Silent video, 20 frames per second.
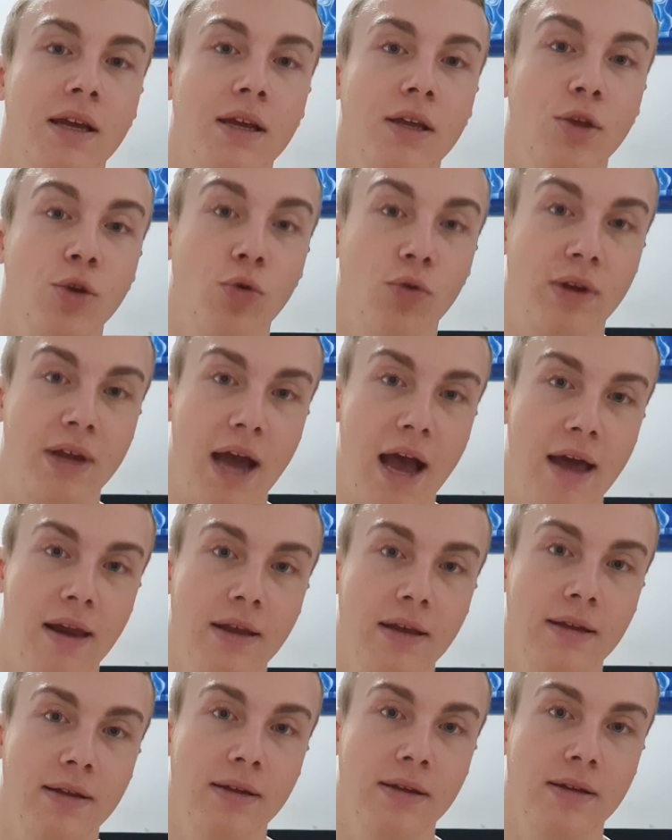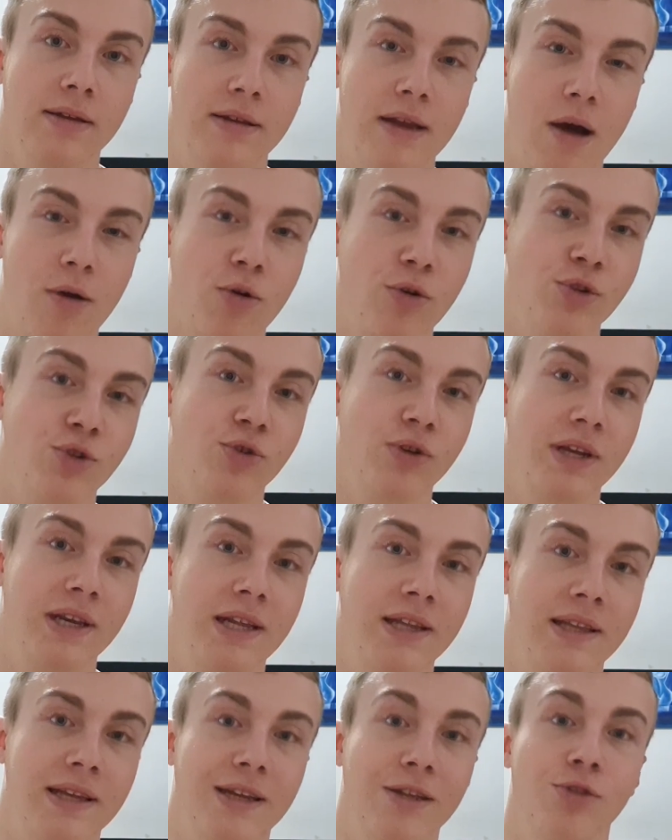You can now conjugate
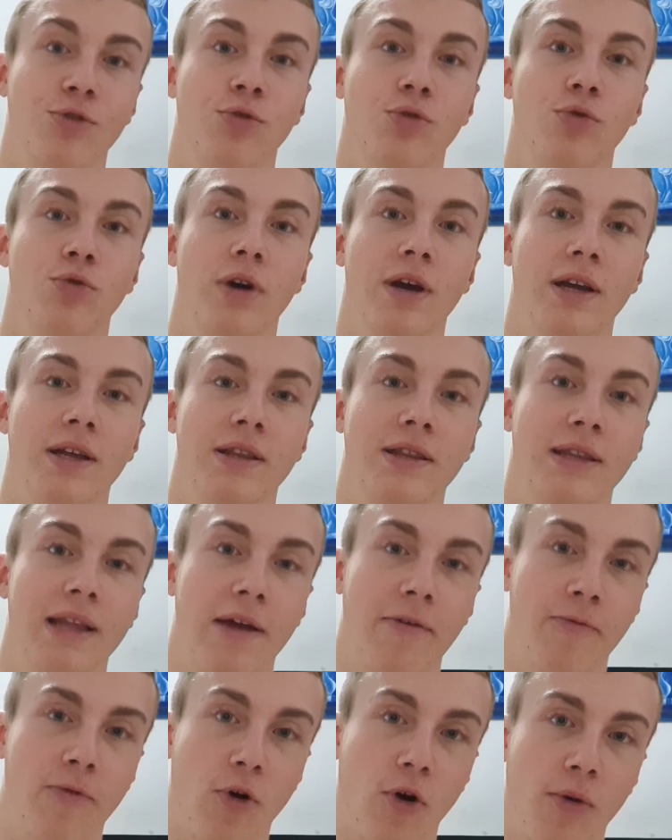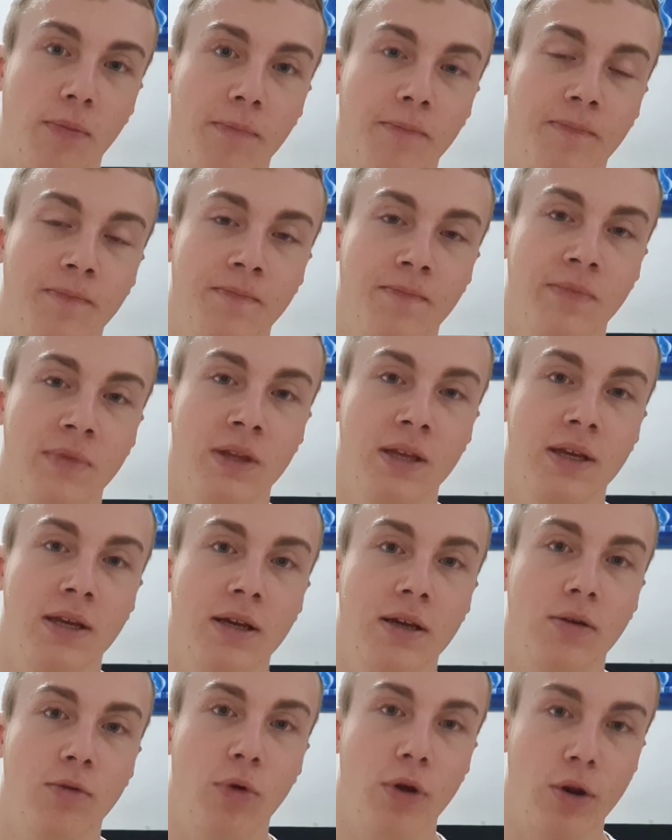it into a te form.
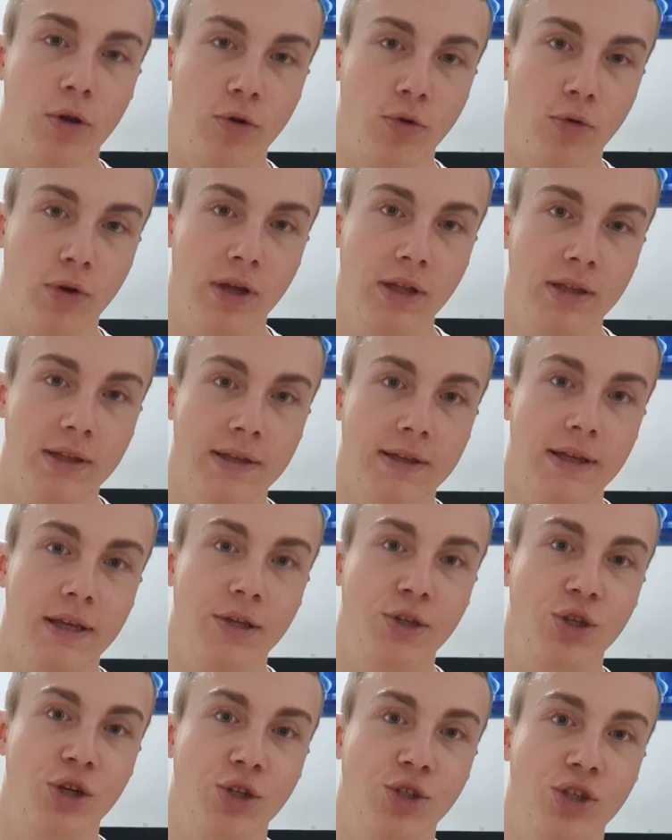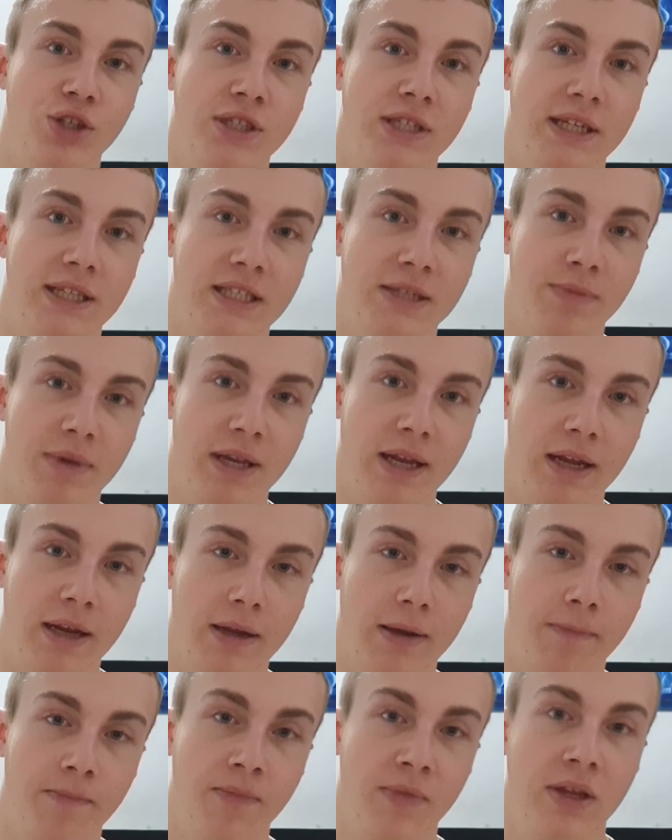When you do it, it changes its meaning.
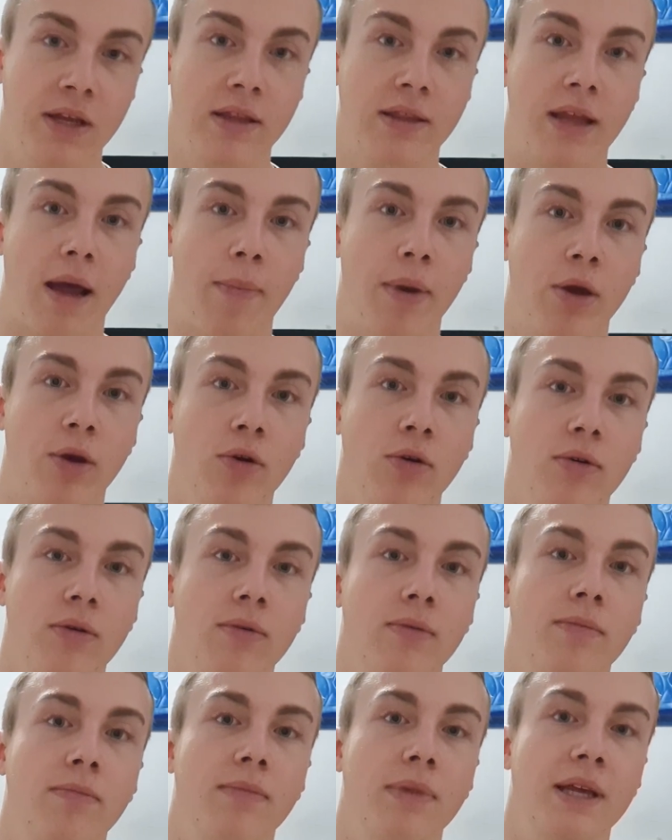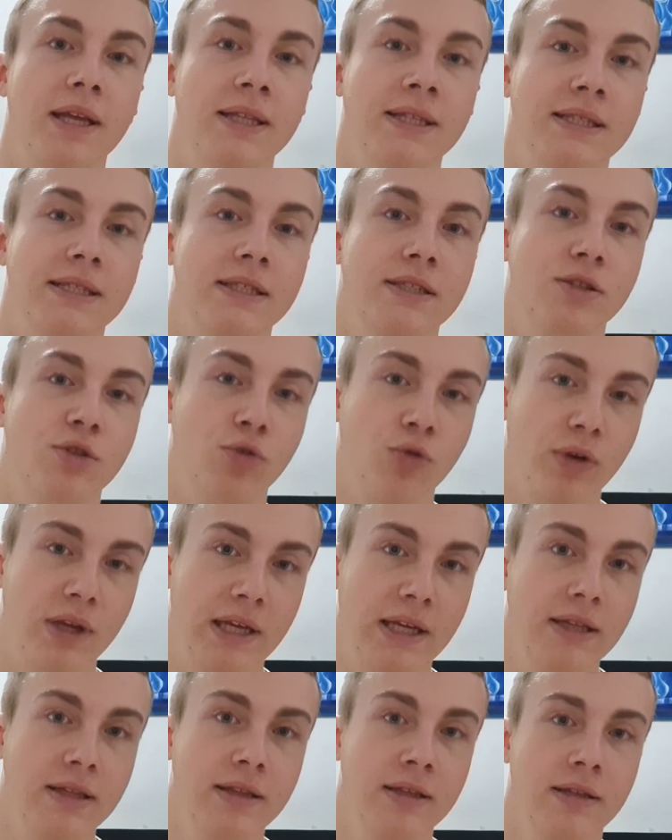Taberu means to
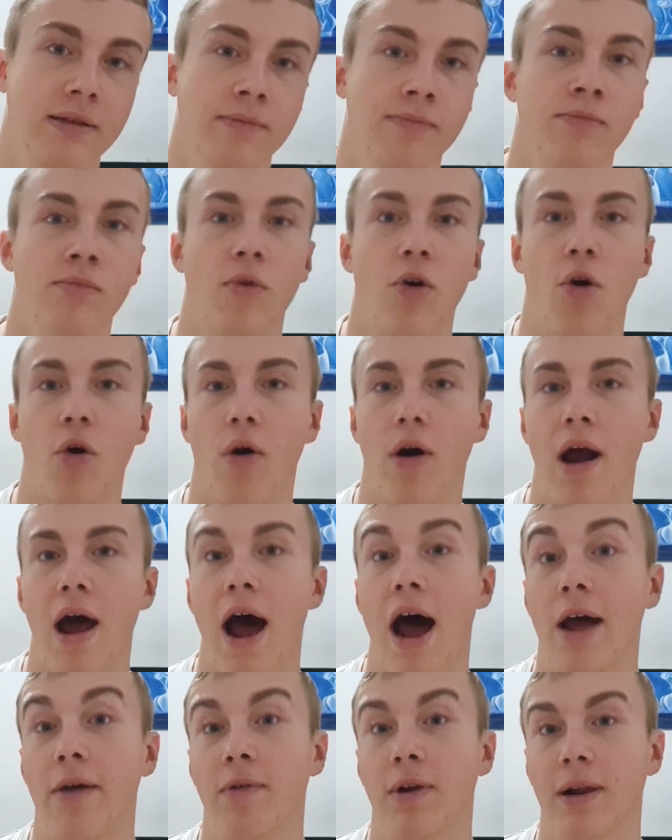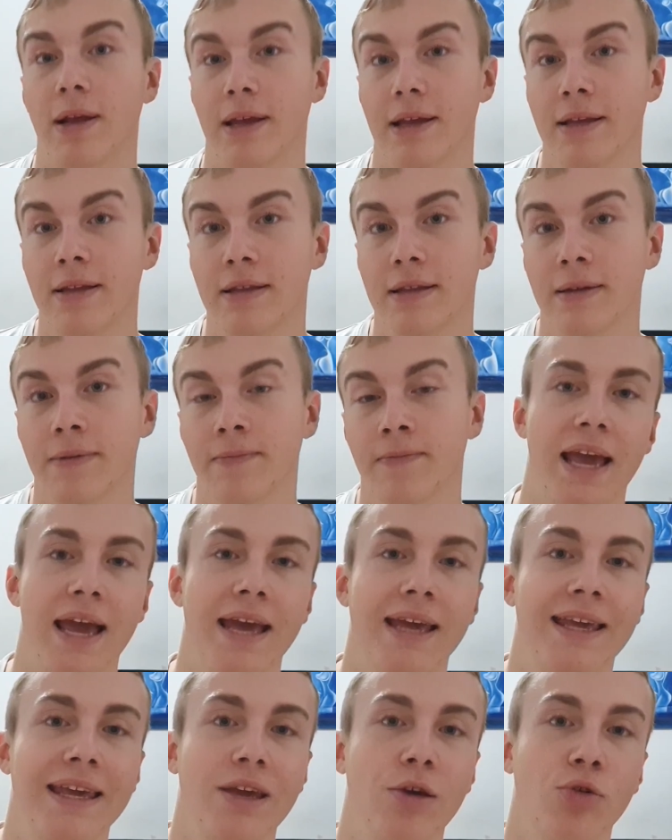eat, or I will eat.
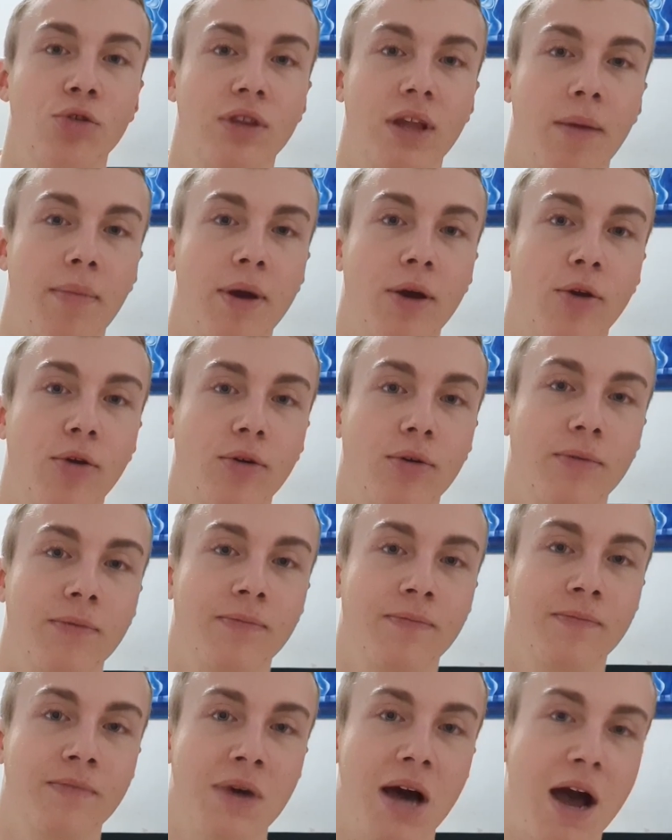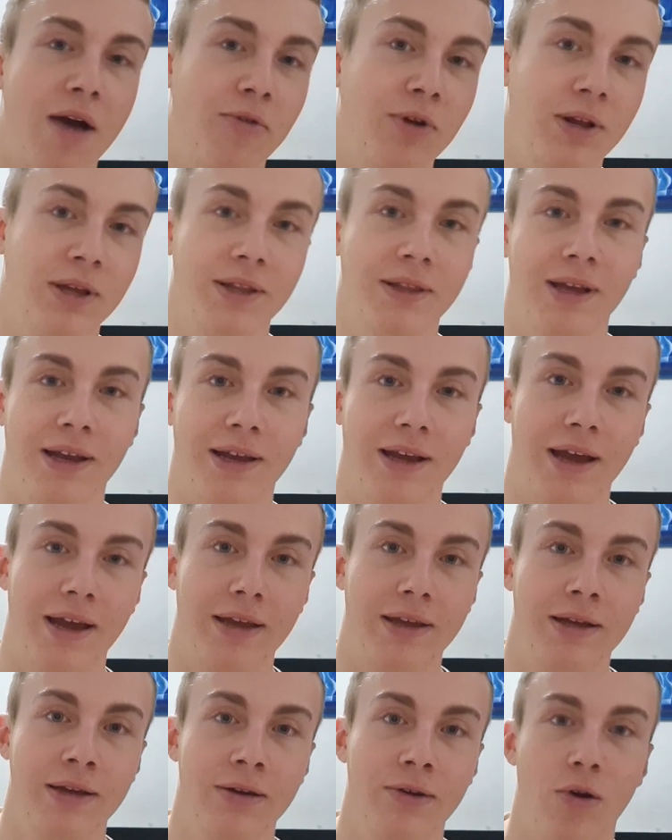Keiki o taberu, I will eat a
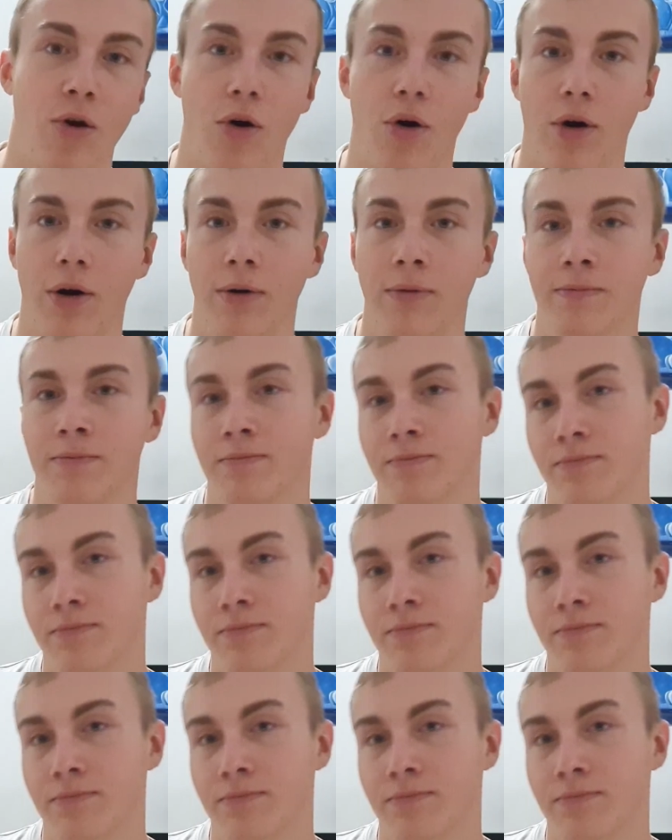cake, or